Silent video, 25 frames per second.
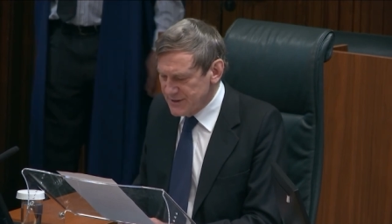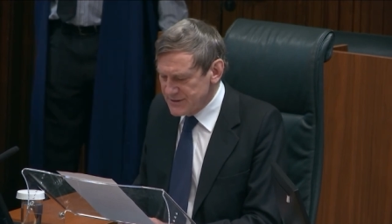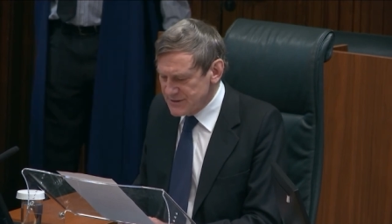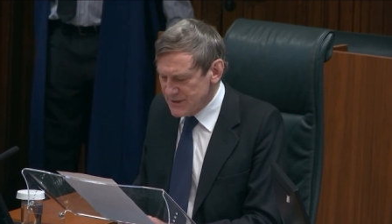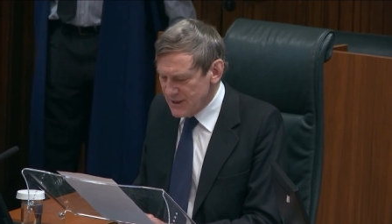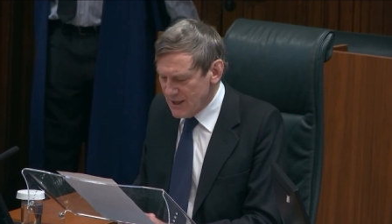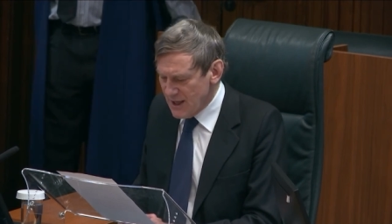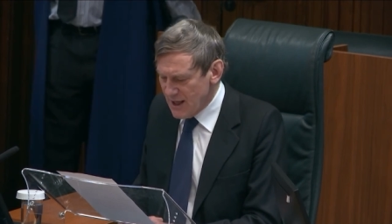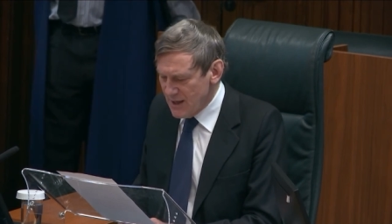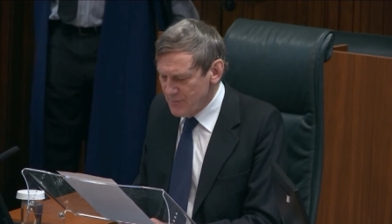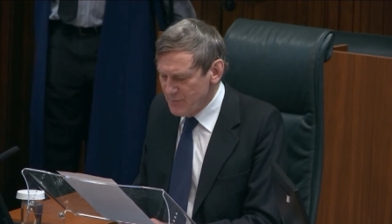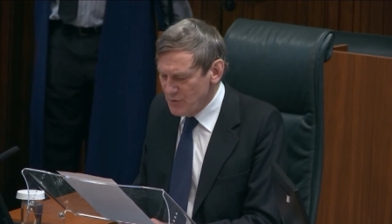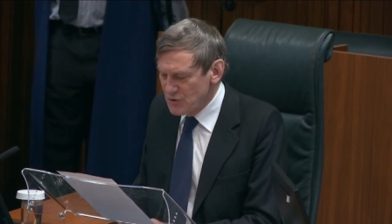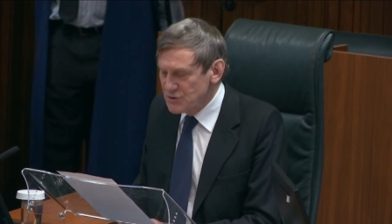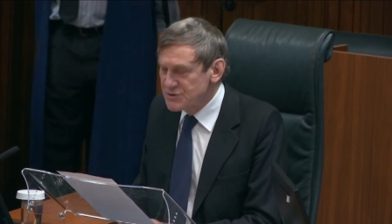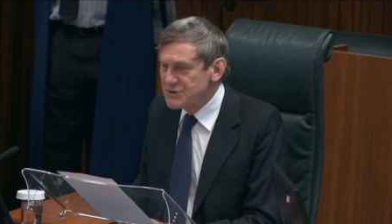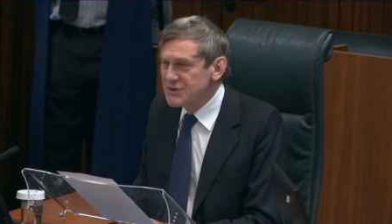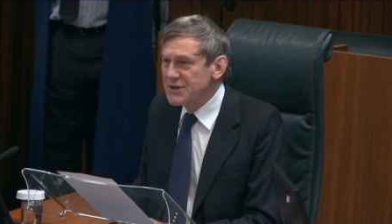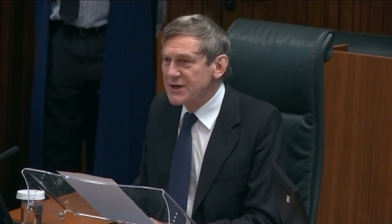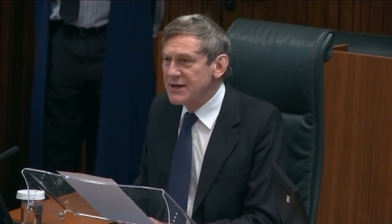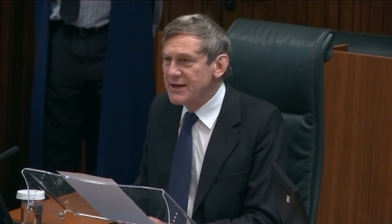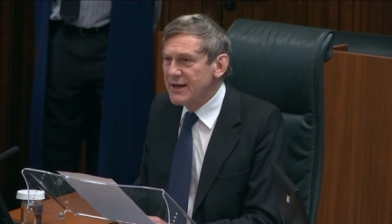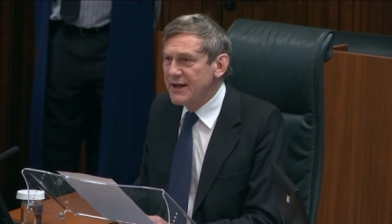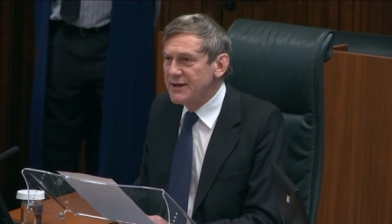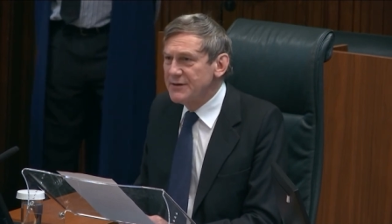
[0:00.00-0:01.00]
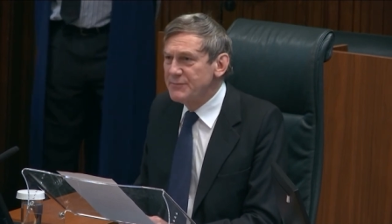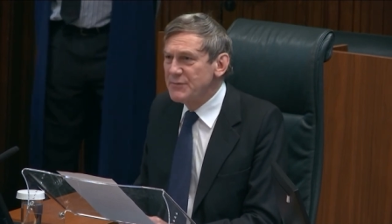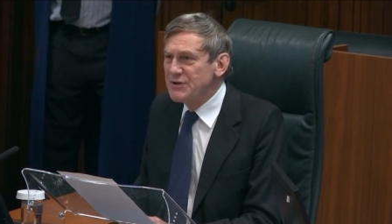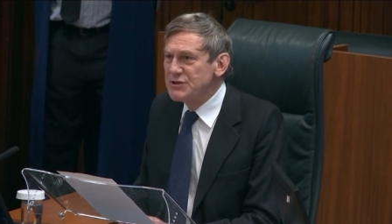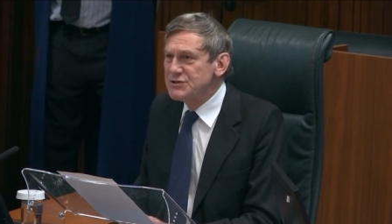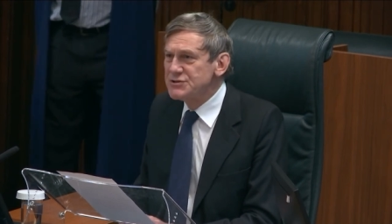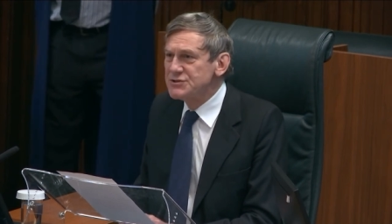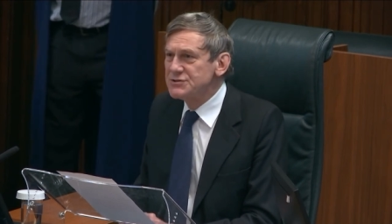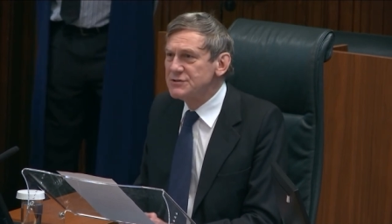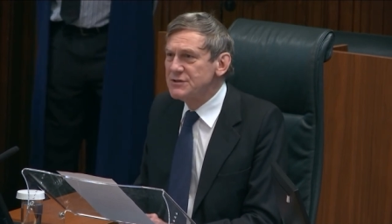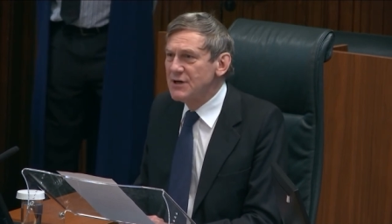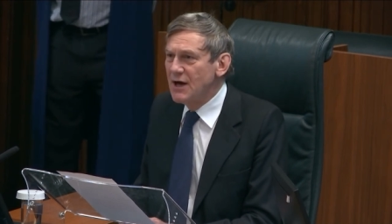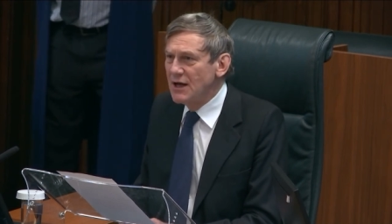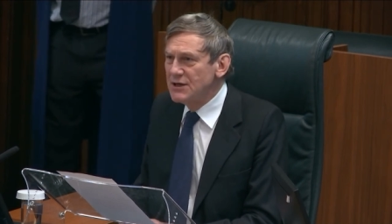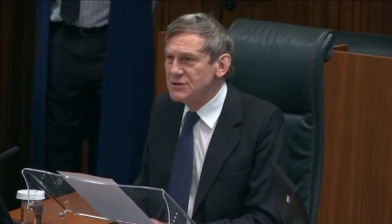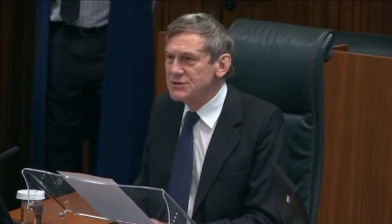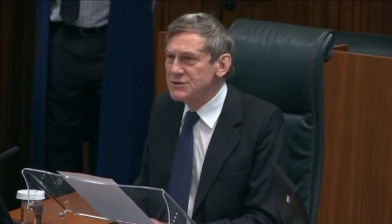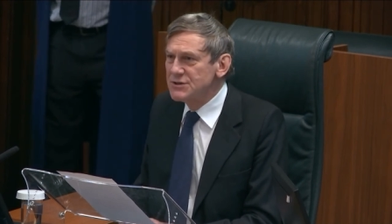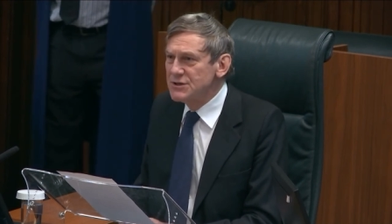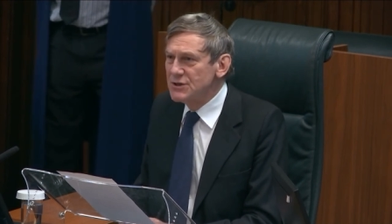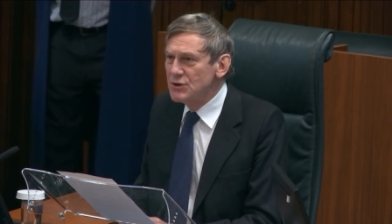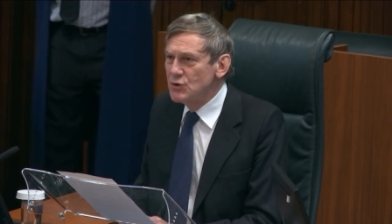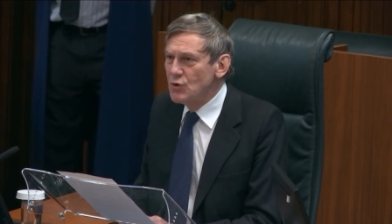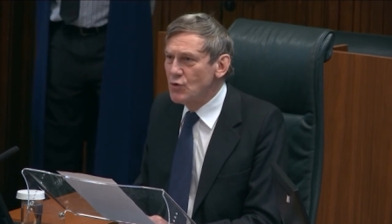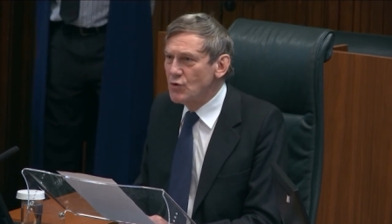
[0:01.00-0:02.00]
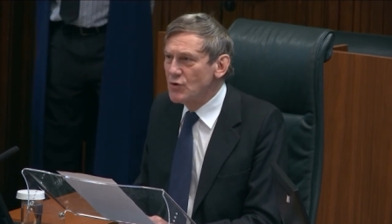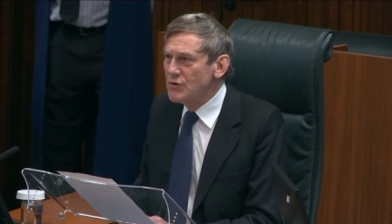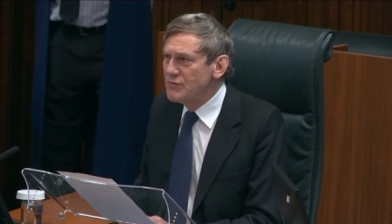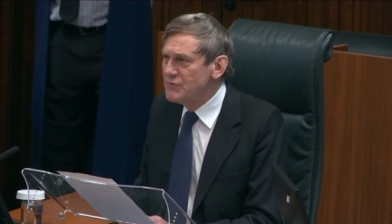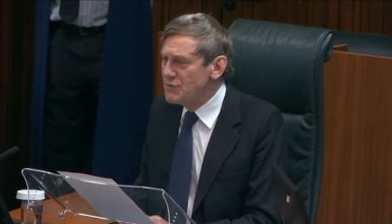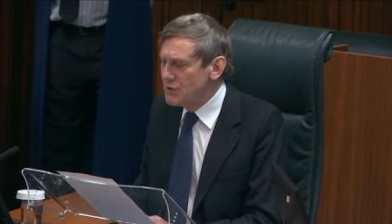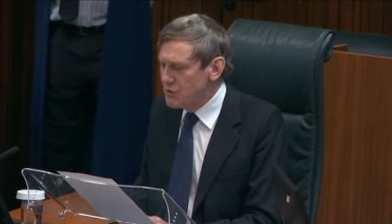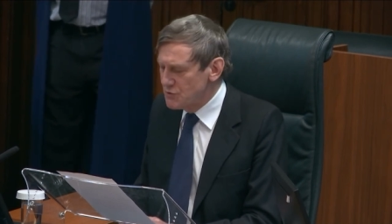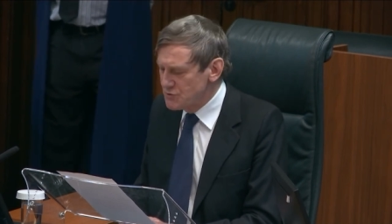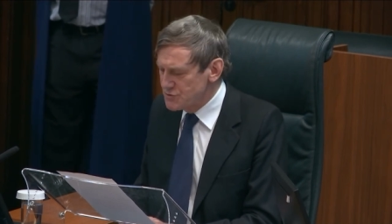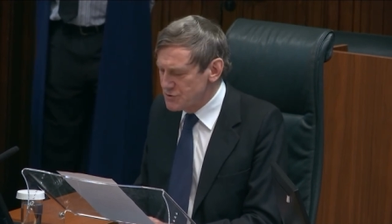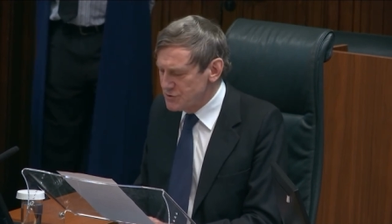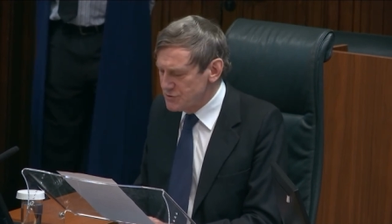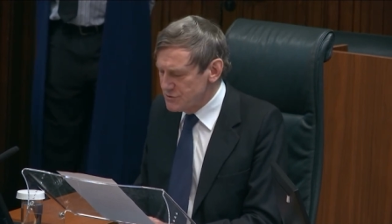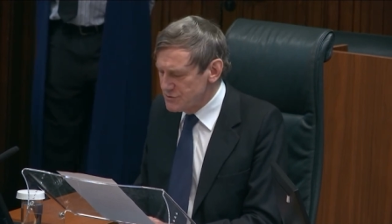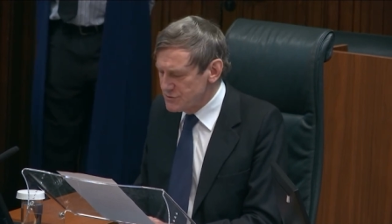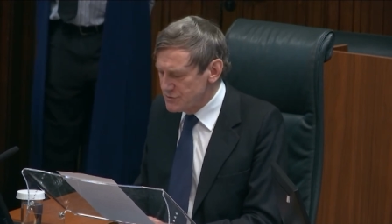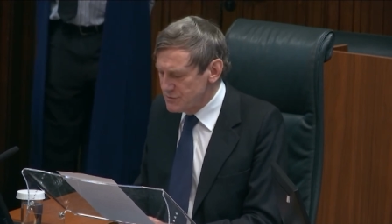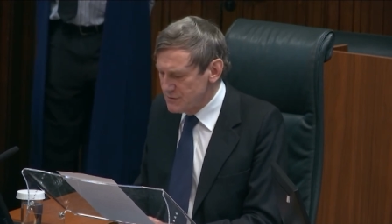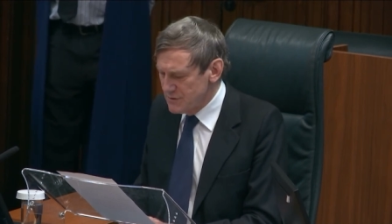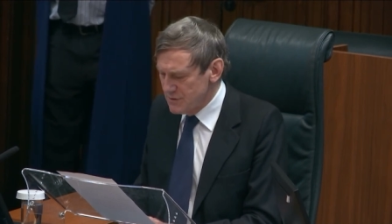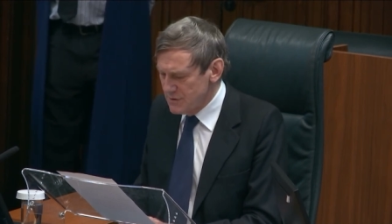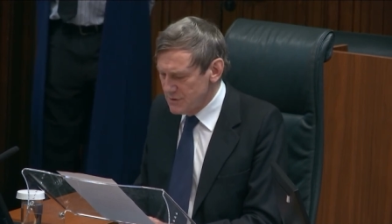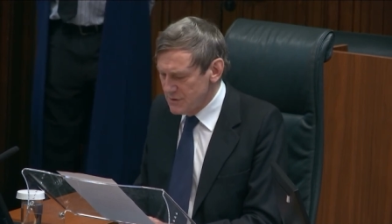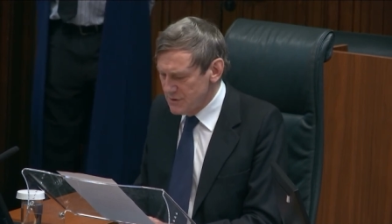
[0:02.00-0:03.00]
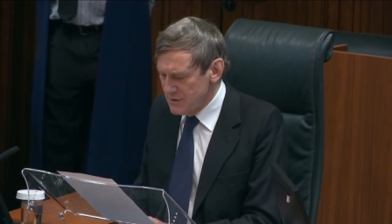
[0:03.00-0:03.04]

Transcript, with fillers: is liable to the claimants under the law of nuisance.